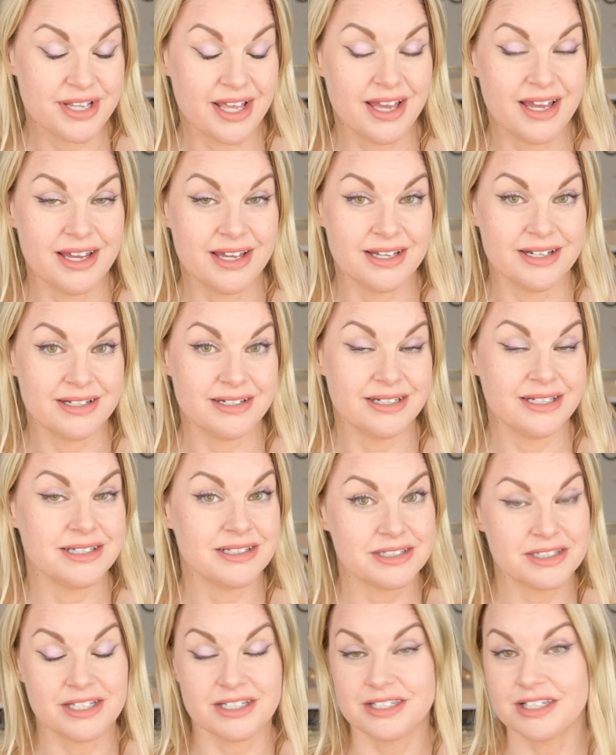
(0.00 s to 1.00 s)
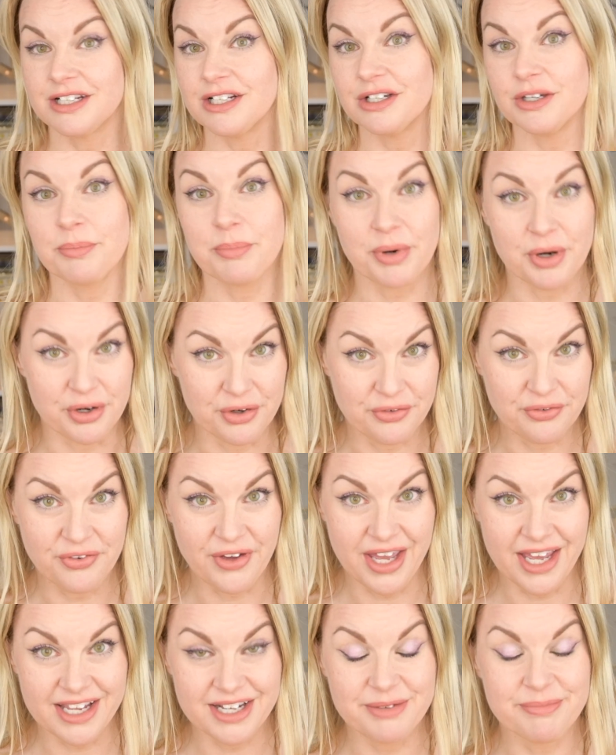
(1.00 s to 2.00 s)
and it doesn't look
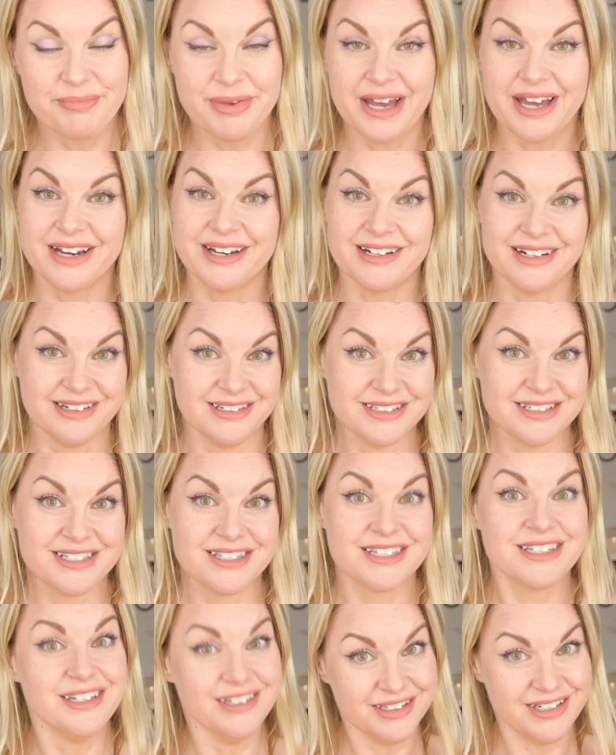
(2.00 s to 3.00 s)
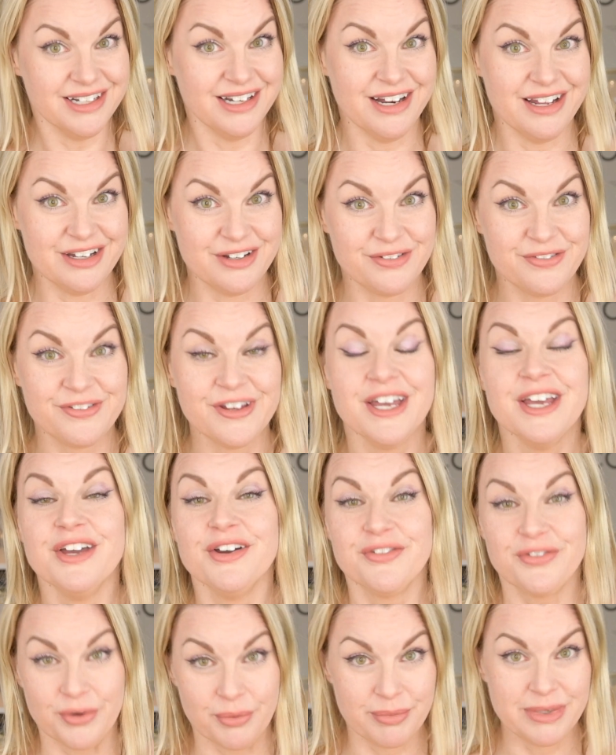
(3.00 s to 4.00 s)
perfect, but it looks good enough
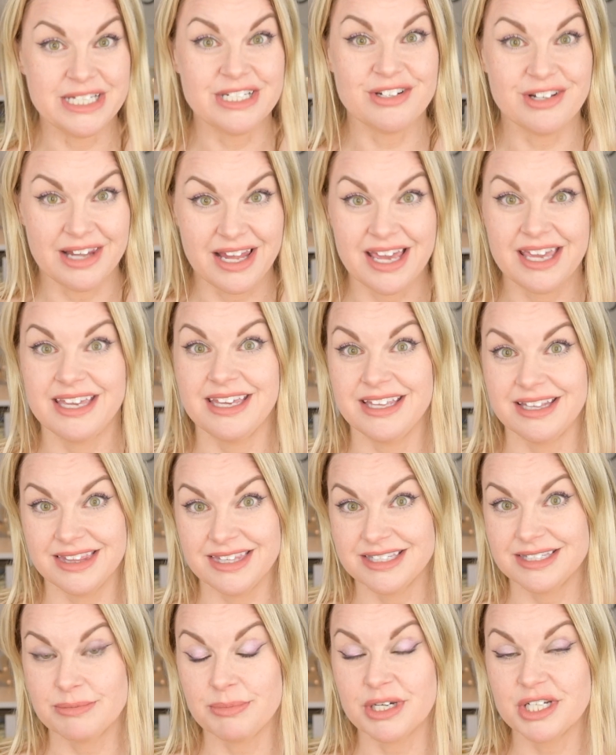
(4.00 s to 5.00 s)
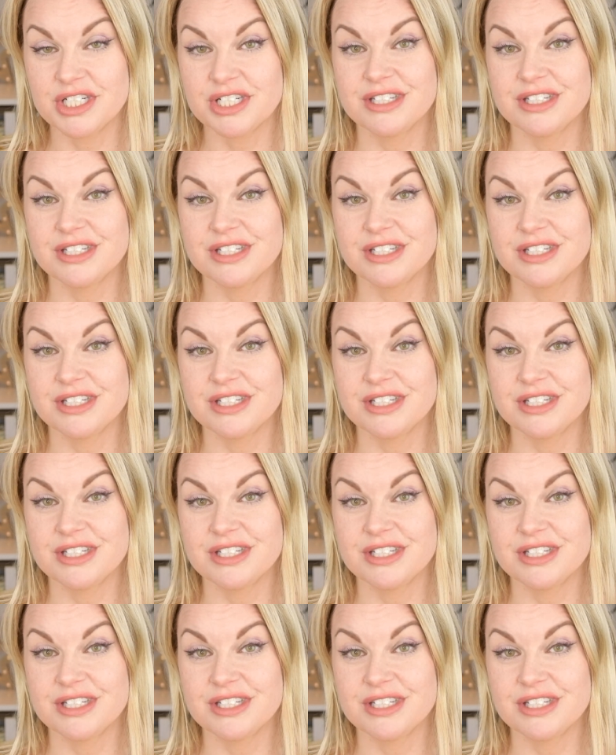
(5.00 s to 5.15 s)
for me to like it this much.